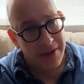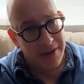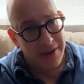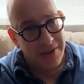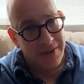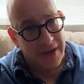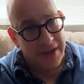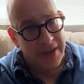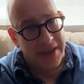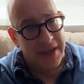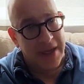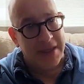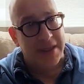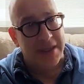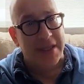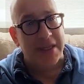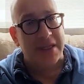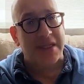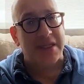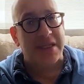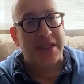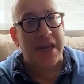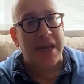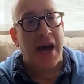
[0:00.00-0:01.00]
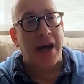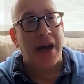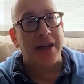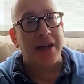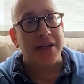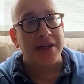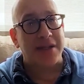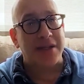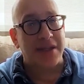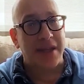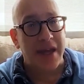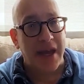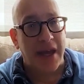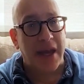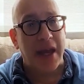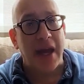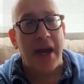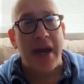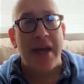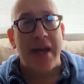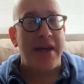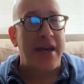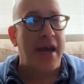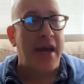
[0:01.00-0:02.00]
right? That's the saddest thing.
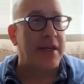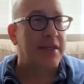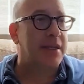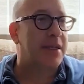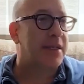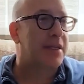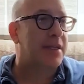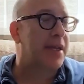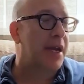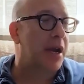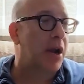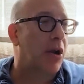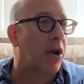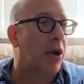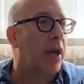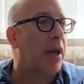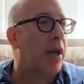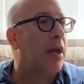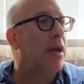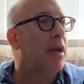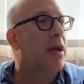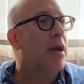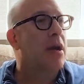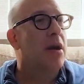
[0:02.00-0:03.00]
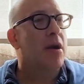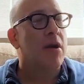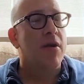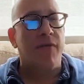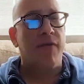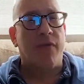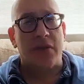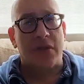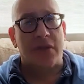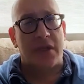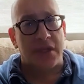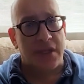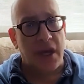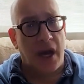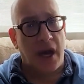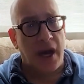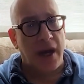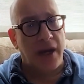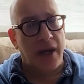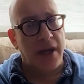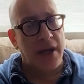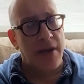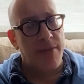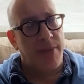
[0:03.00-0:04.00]
Necessary for society,